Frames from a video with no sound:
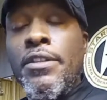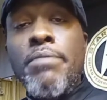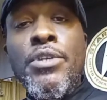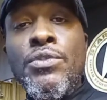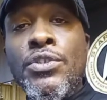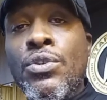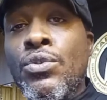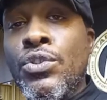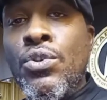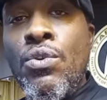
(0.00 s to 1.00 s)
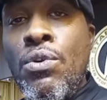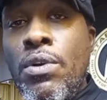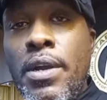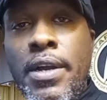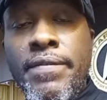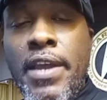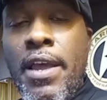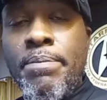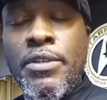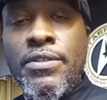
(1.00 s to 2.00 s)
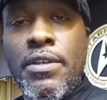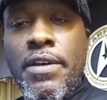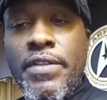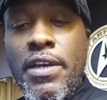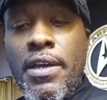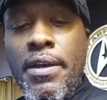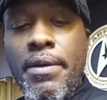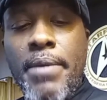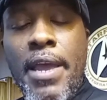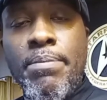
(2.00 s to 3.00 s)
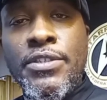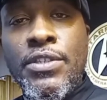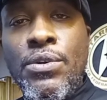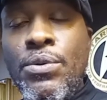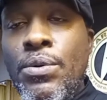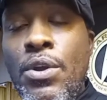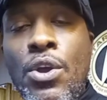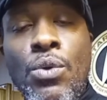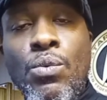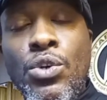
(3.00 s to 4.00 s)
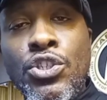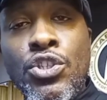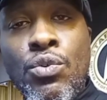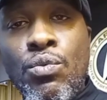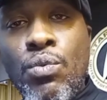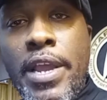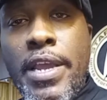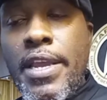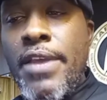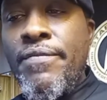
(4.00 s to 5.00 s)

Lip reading: The musical score of the episode was great.